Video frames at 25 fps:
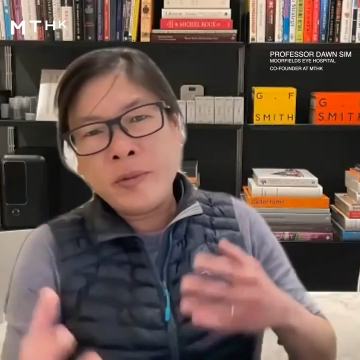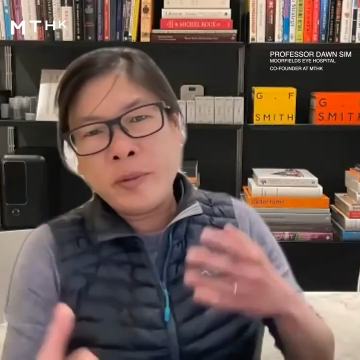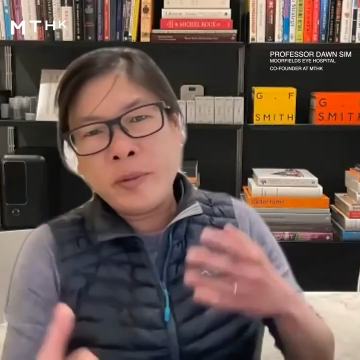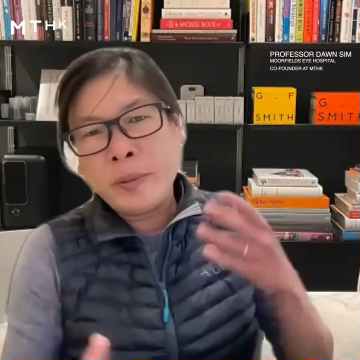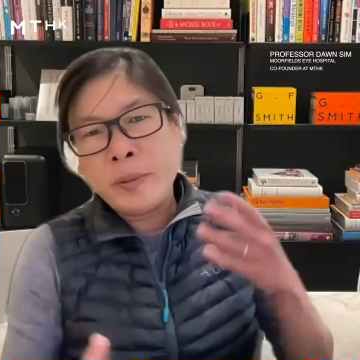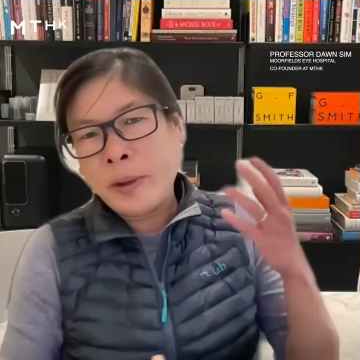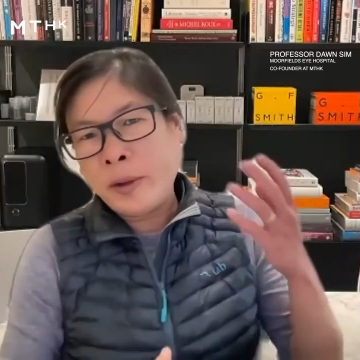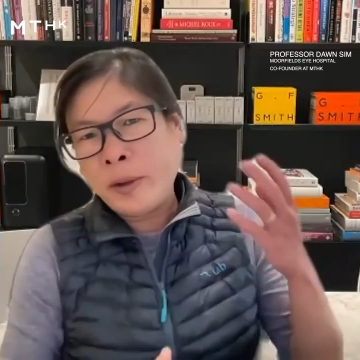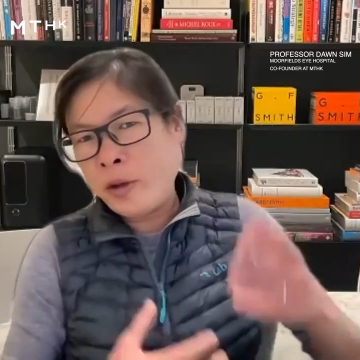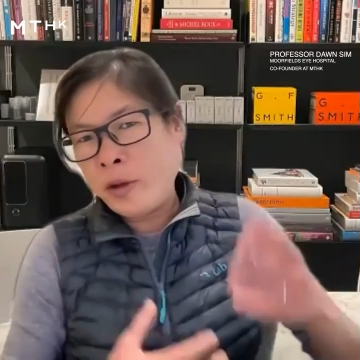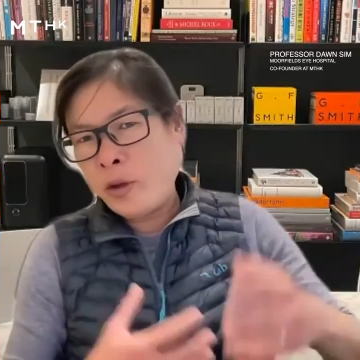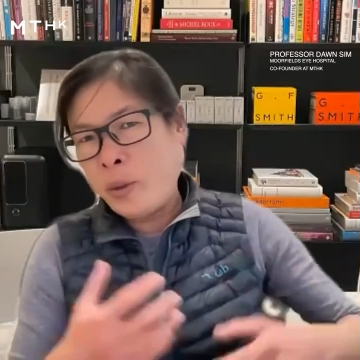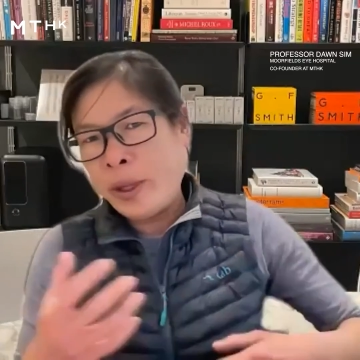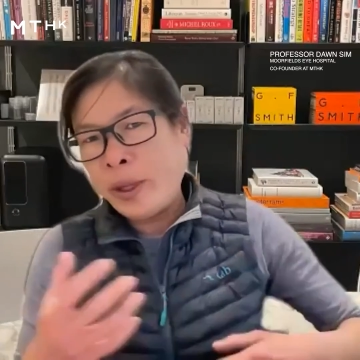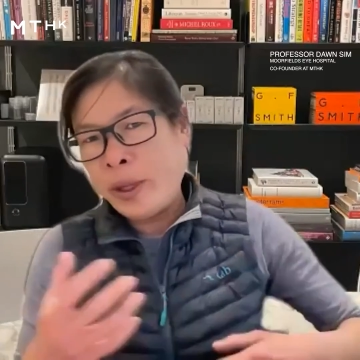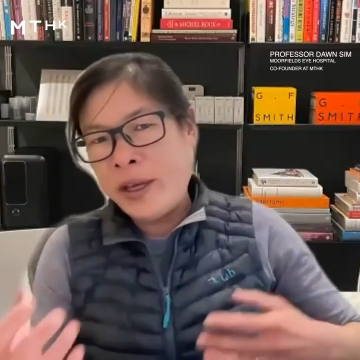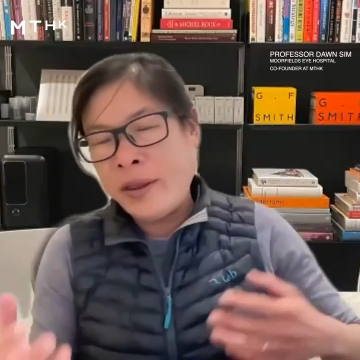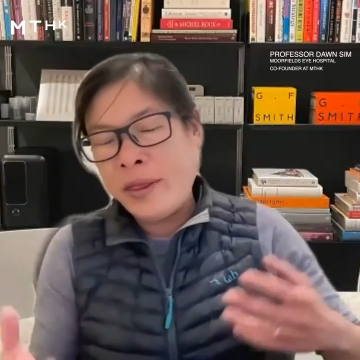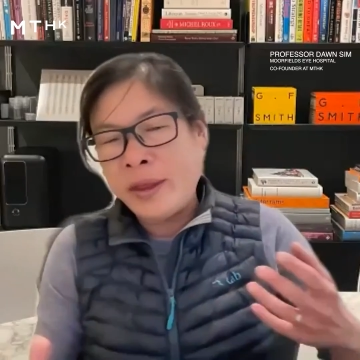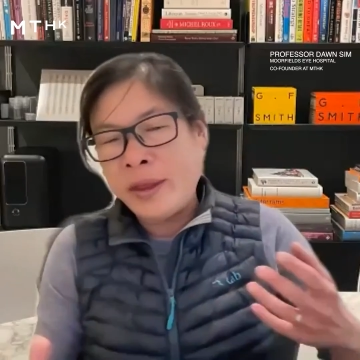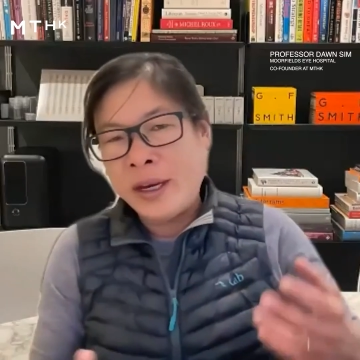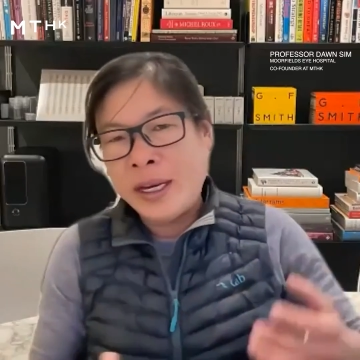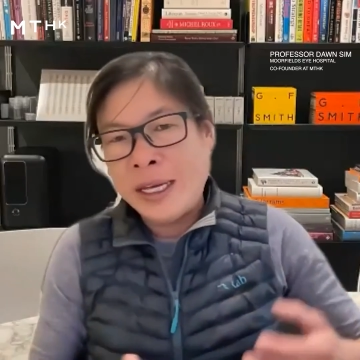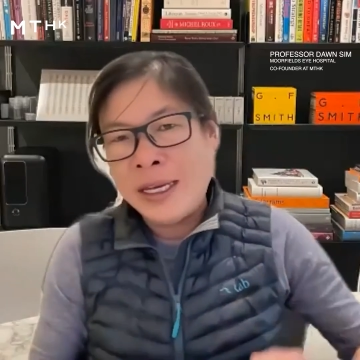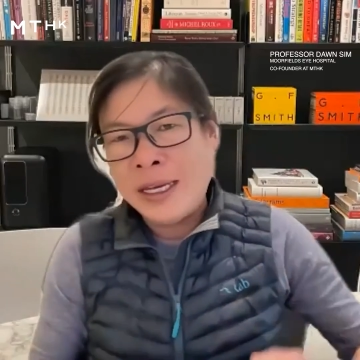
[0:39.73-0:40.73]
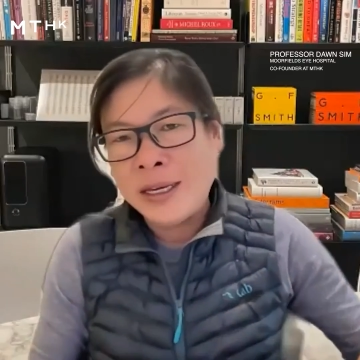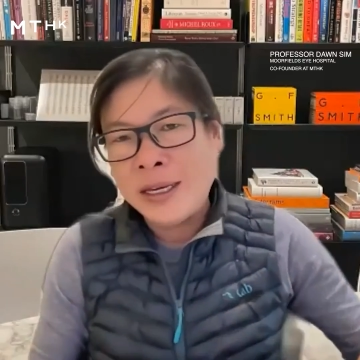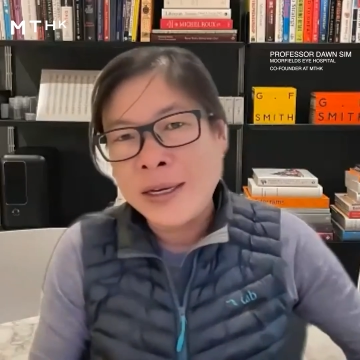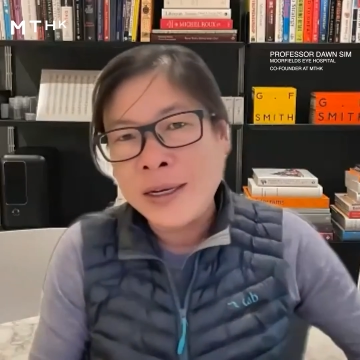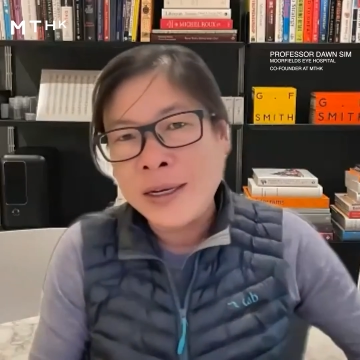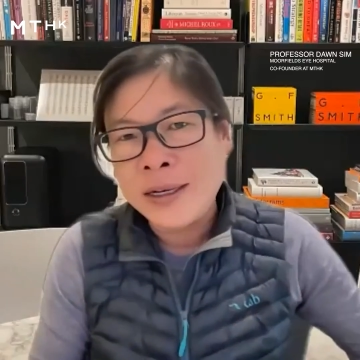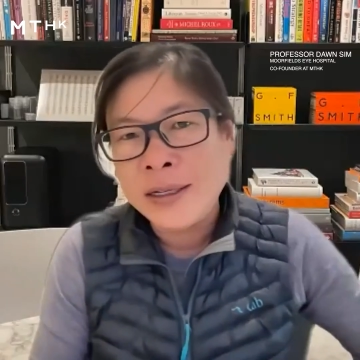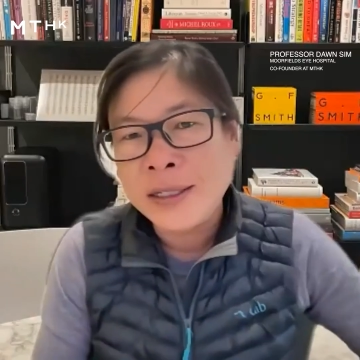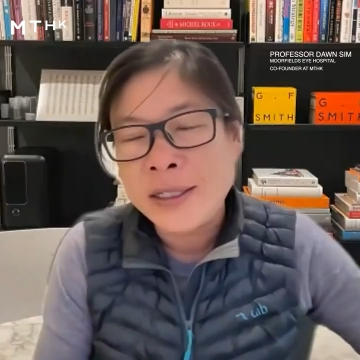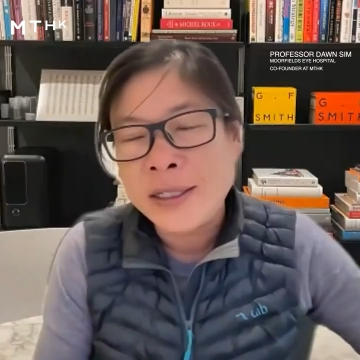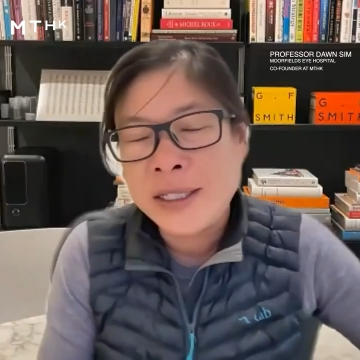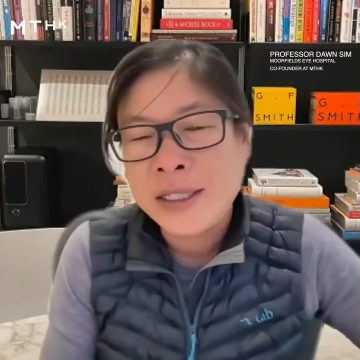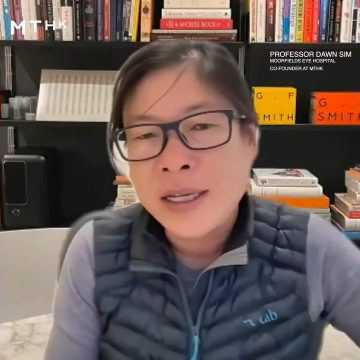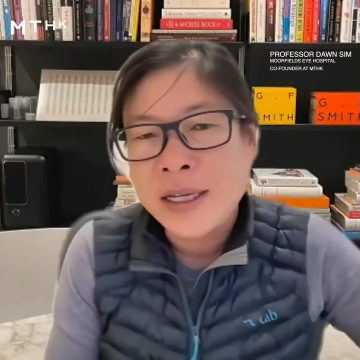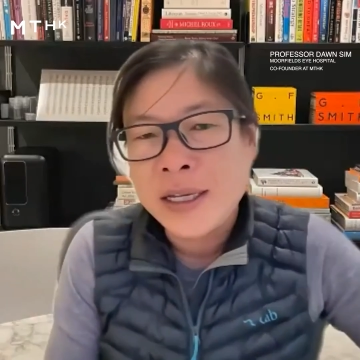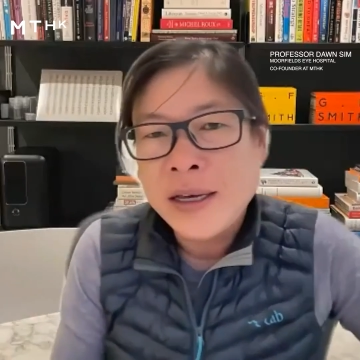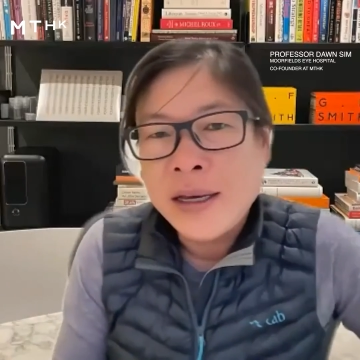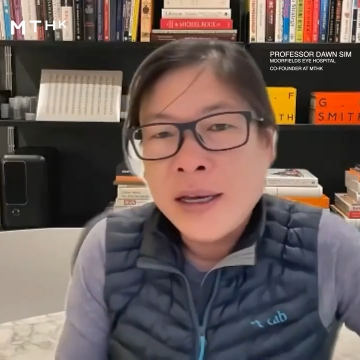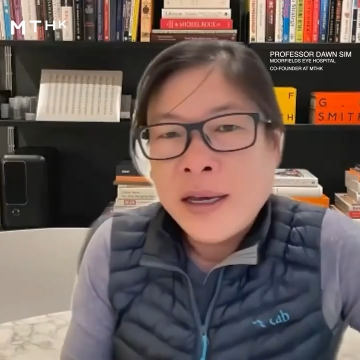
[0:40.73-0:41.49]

for about 20, 30 years.